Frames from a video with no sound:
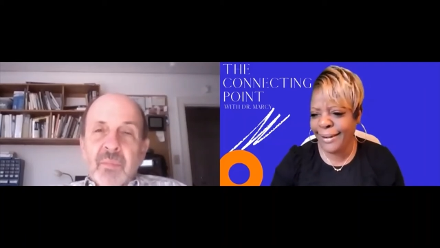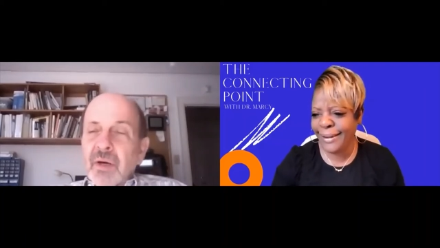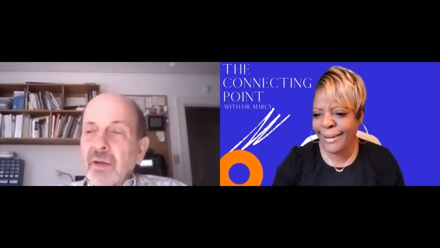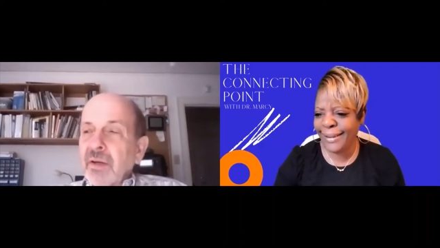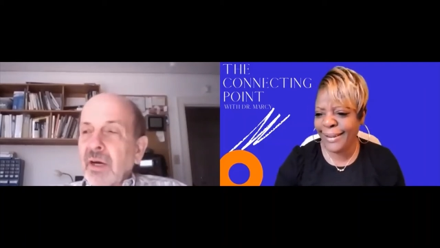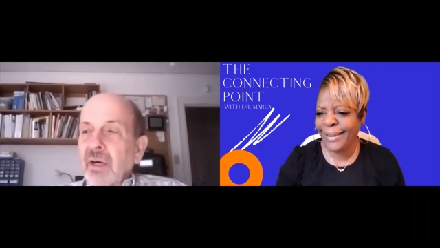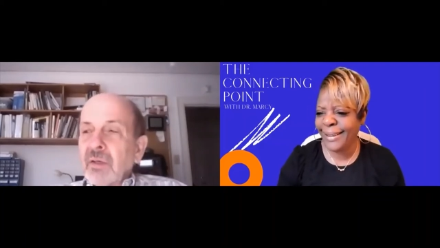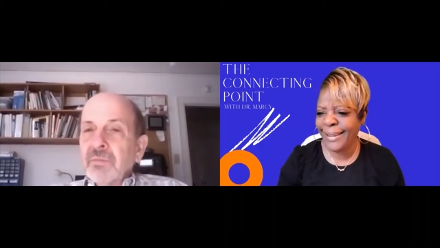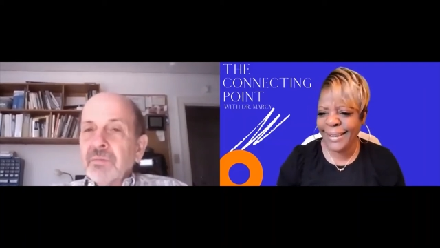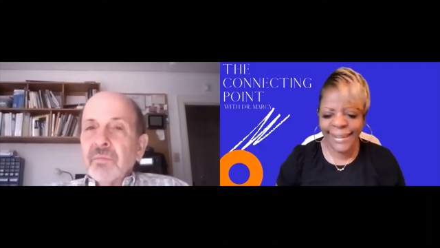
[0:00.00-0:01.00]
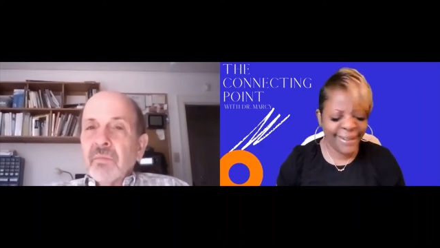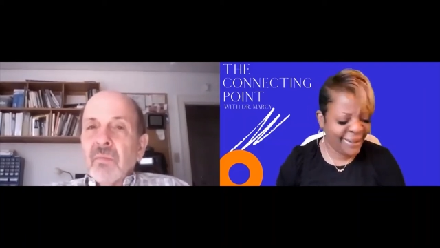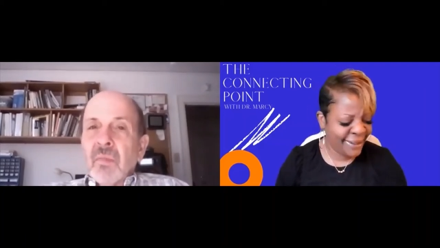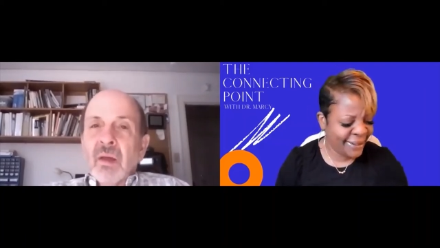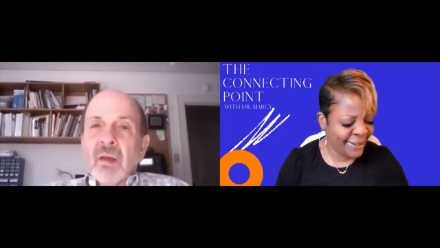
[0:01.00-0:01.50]
Speaker 1: but um,
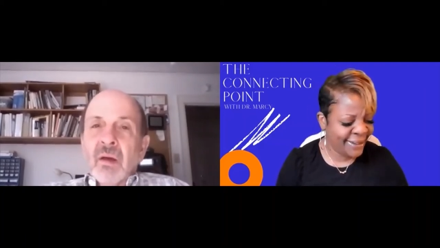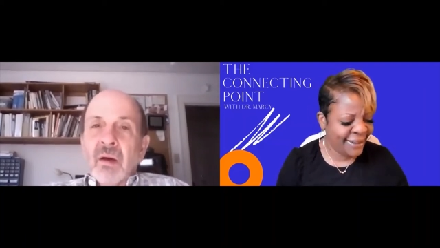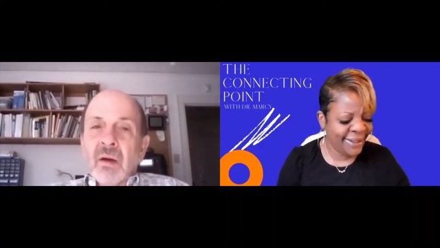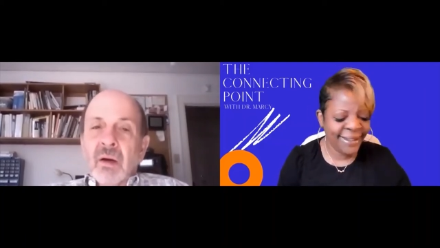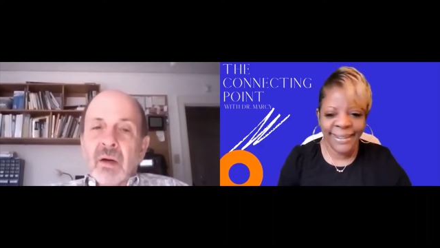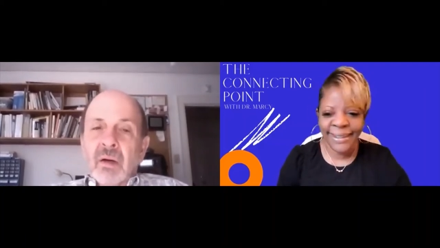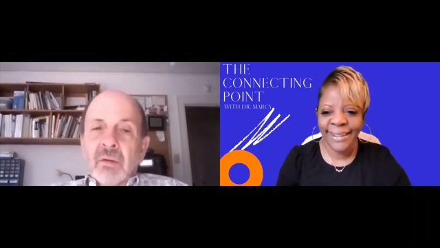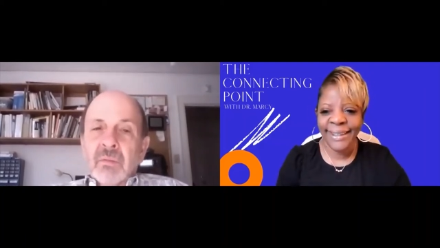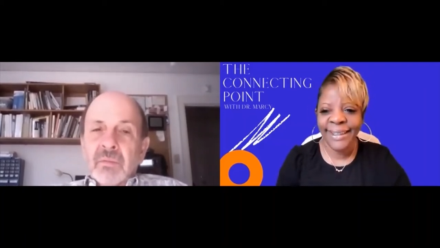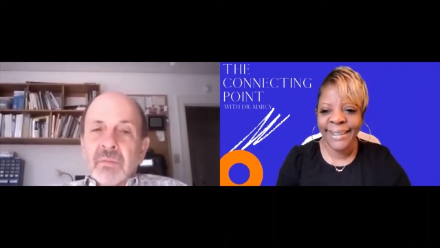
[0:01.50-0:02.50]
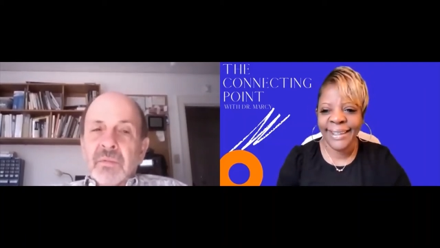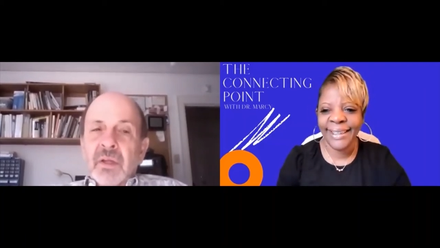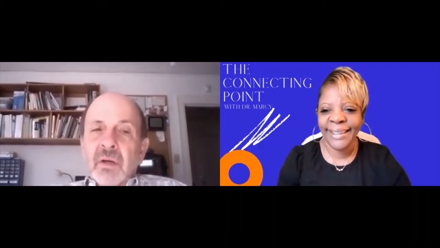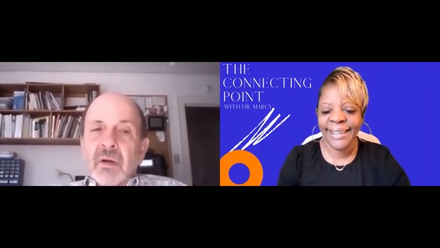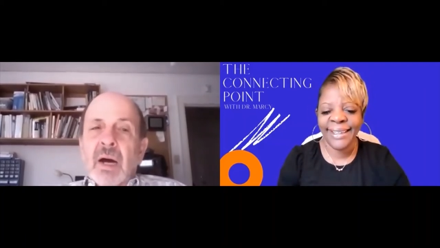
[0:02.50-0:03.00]
uh,
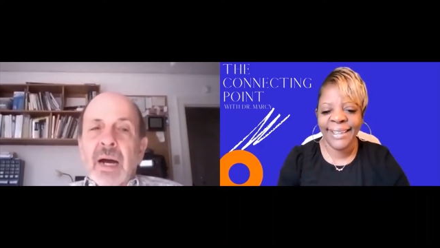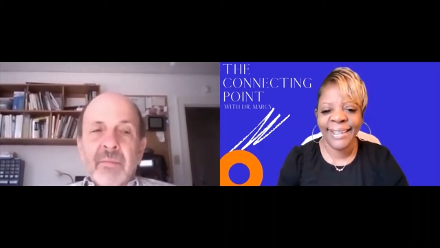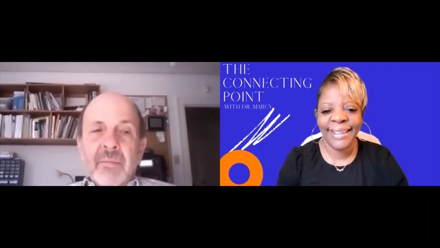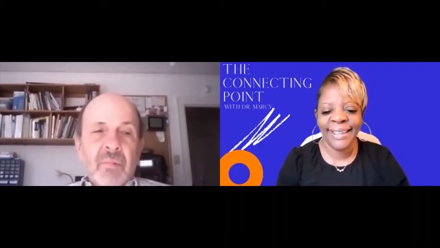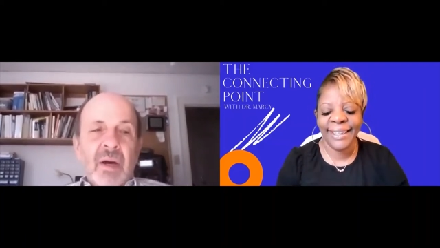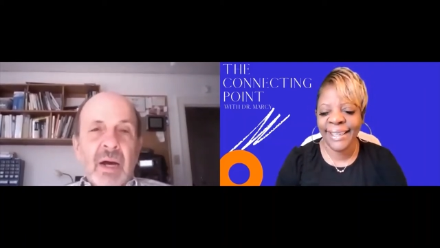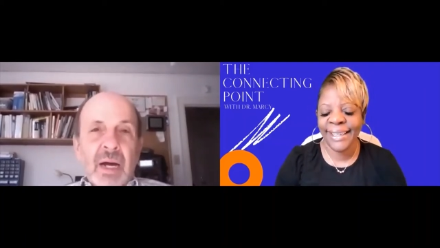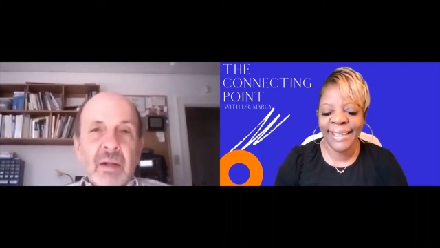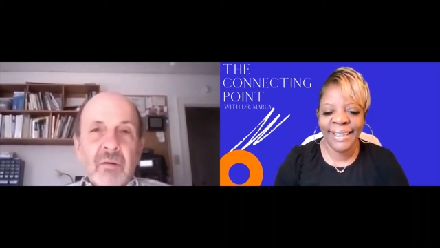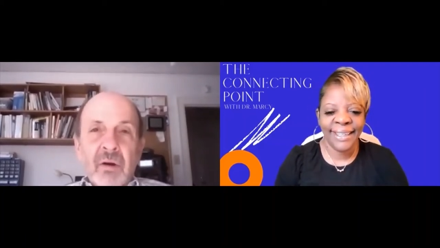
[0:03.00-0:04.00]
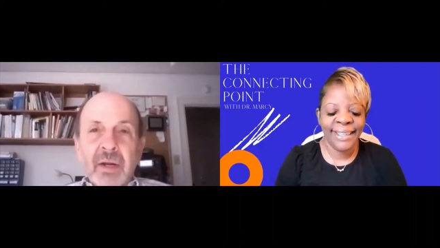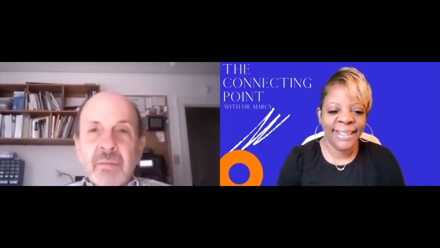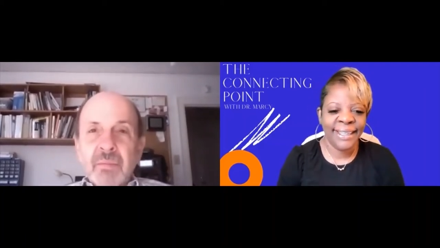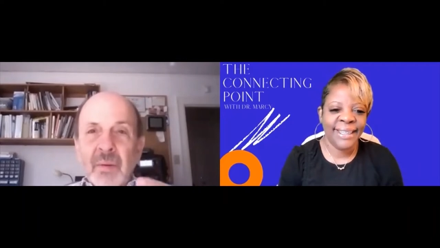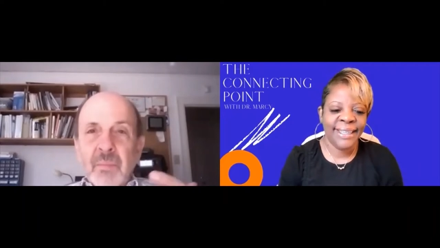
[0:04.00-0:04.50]
you know, I I'll
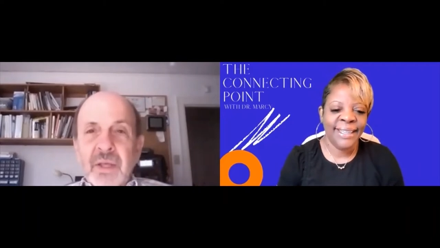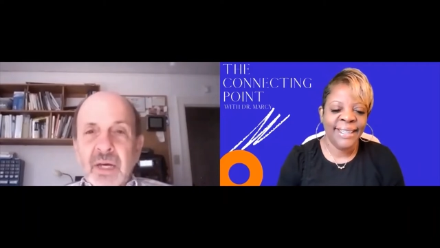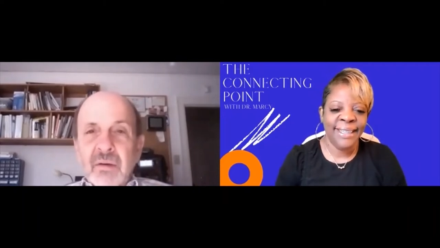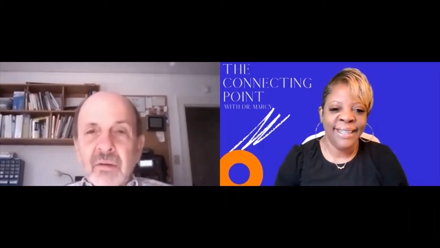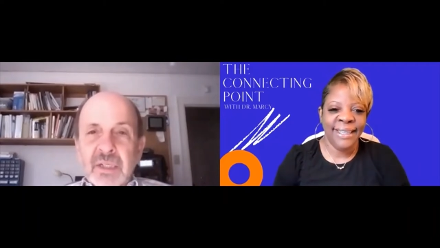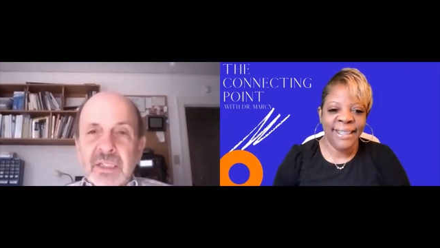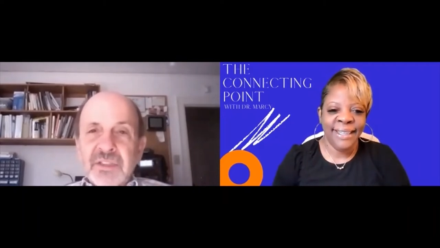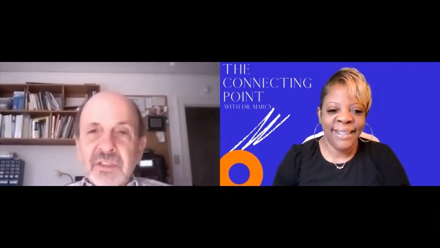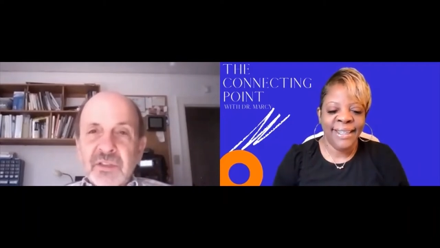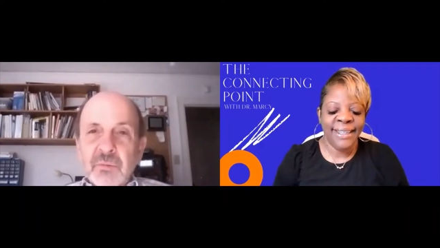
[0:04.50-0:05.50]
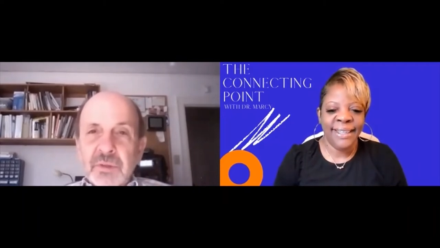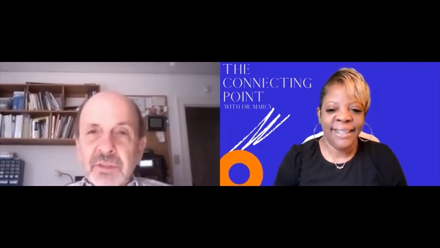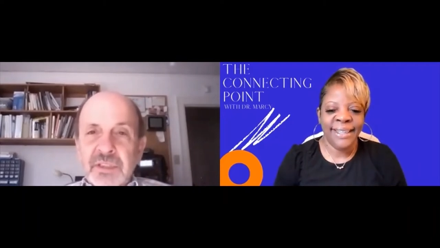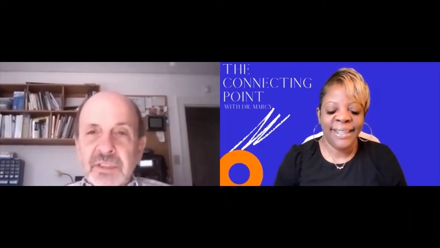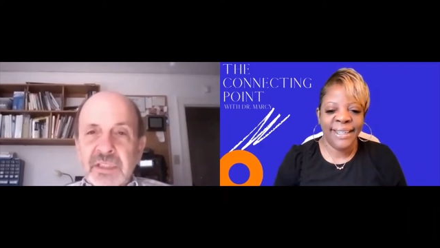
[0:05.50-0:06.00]
credit my piano lessons with
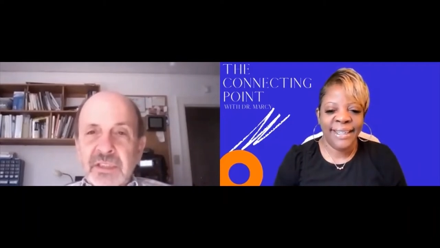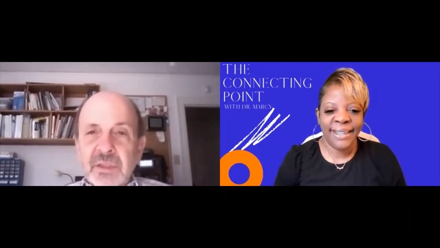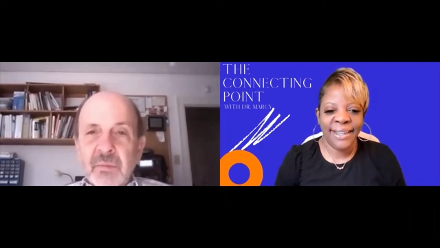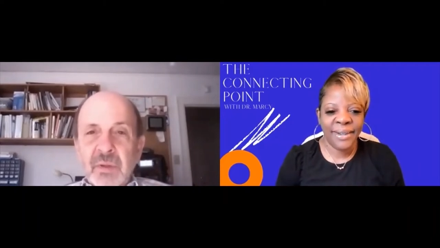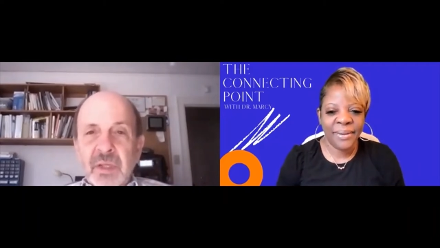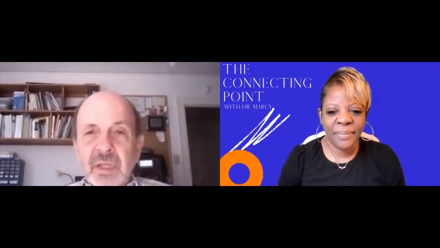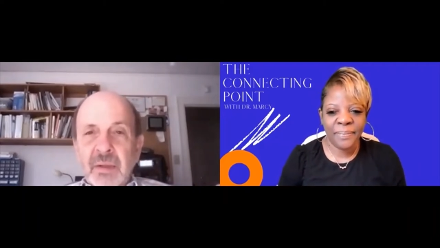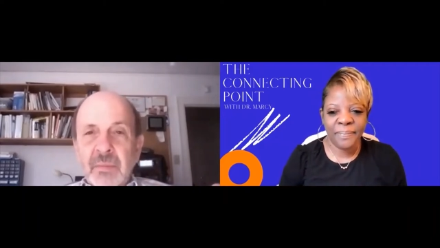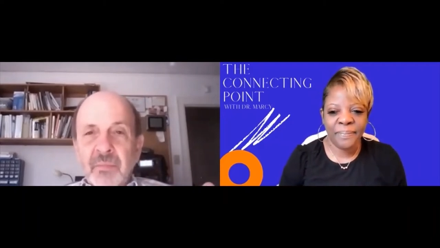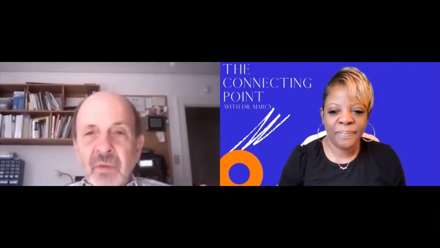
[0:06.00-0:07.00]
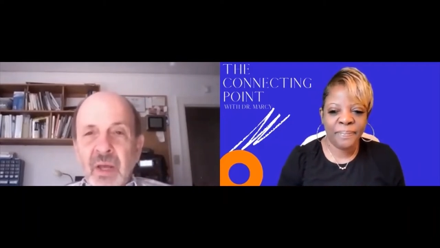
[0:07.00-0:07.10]
teaching me